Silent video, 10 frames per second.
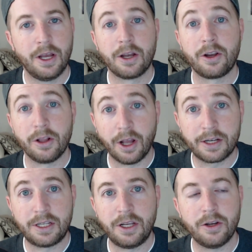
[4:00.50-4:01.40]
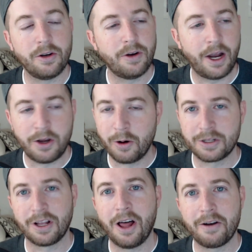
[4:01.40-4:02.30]
good luck to you. I know
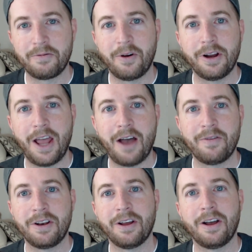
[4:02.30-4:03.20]
it's a lot of fun having,